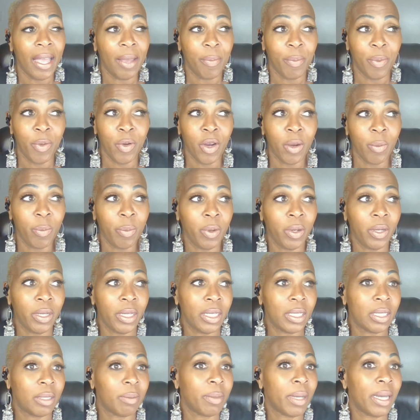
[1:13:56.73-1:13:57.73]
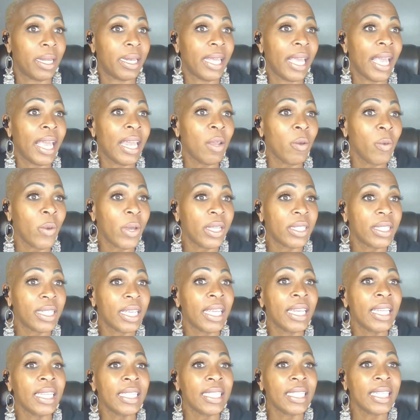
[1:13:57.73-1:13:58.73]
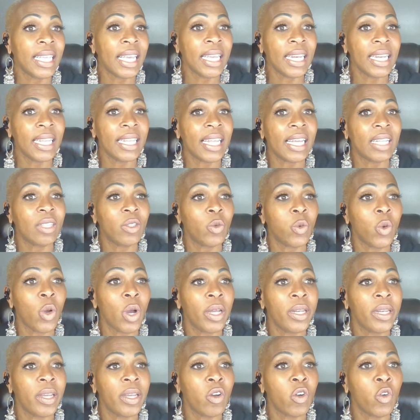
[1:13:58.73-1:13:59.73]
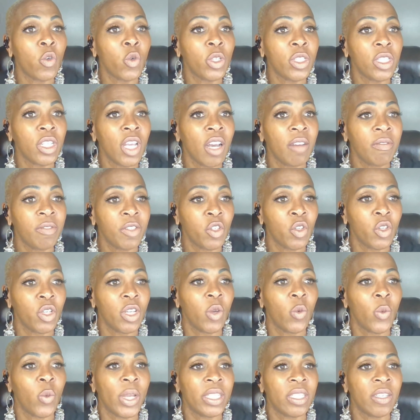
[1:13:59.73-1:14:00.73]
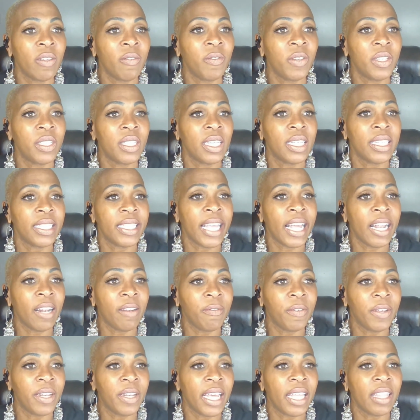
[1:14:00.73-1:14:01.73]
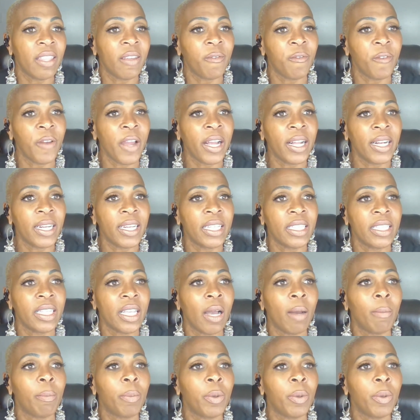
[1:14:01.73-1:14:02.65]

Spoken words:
Poor policeman. Anyways, it is stated that Tawana, who was off duty, went to visit Delvin at the Franklin Town